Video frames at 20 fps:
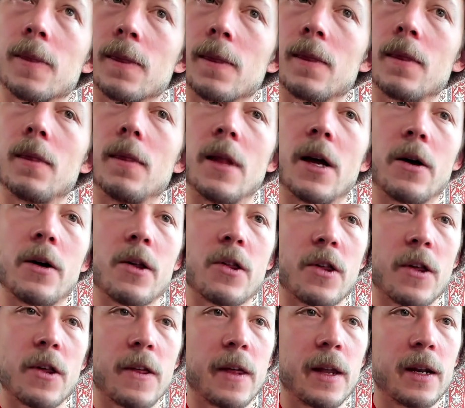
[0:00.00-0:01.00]
There,
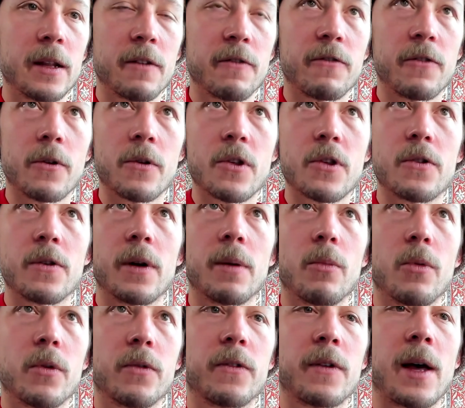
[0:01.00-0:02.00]
he's just hitting the first string
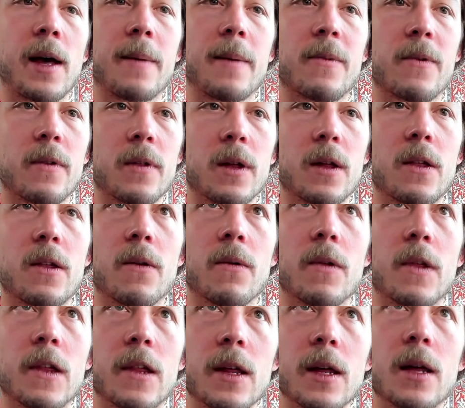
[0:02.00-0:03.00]
both times of it. So
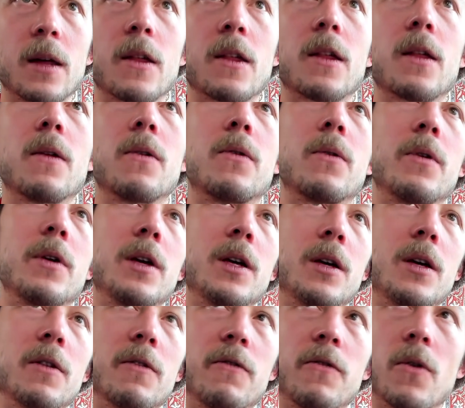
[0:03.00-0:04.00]
6,
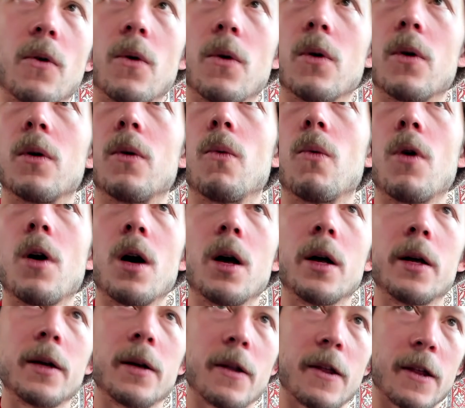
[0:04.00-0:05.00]
3, 4,
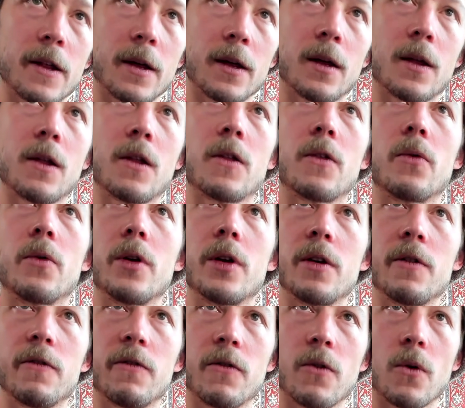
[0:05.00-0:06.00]
1, 6,
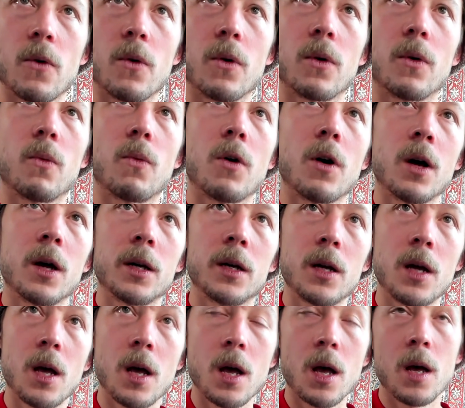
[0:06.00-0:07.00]
3, 4,
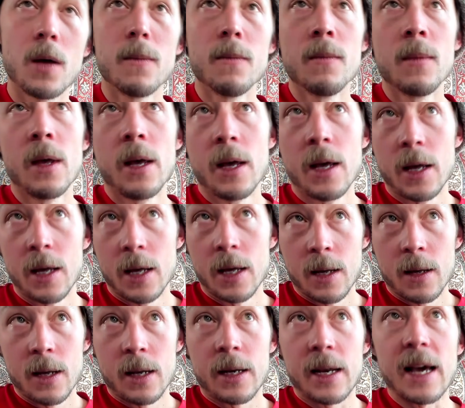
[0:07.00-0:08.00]

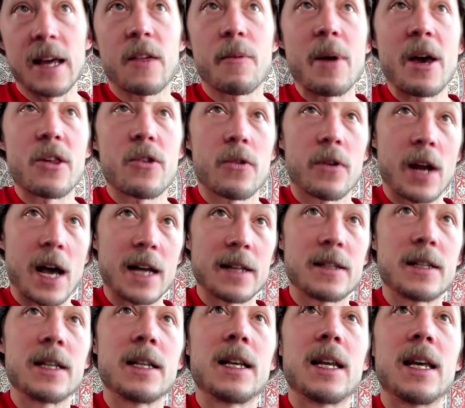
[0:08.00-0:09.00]
1. Next measure,
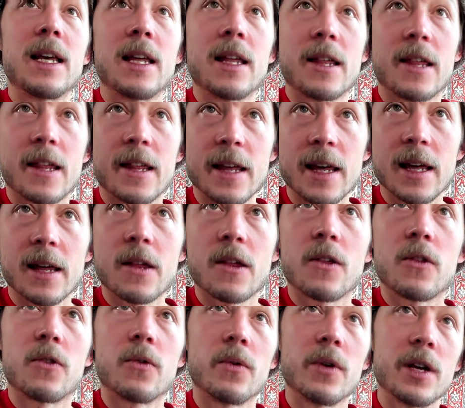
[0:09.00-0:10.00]
19, is
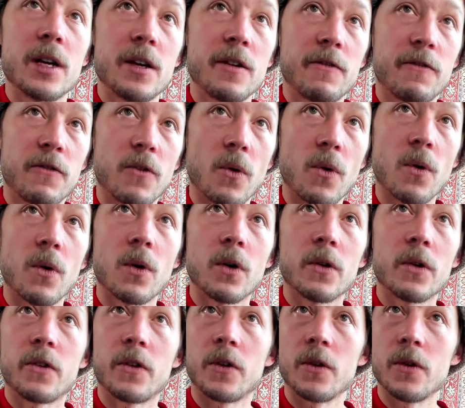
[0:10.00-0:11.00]
6, 3,
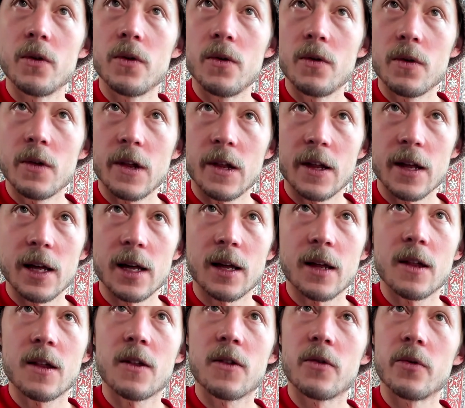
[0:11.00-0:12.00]
4, 2,
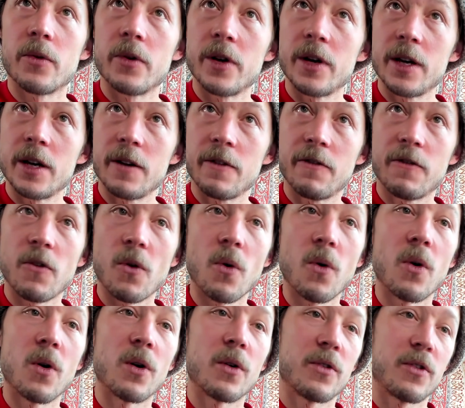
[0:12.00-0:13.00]
6, 3,
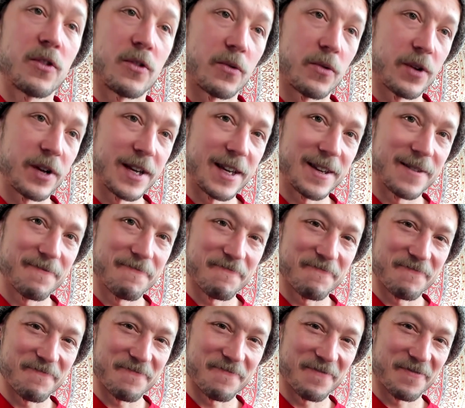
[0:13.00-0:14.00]
4,
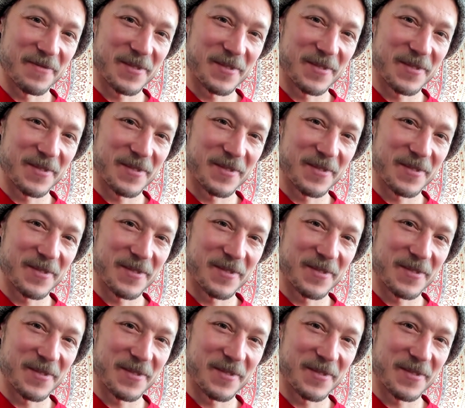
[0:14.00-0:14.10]
3.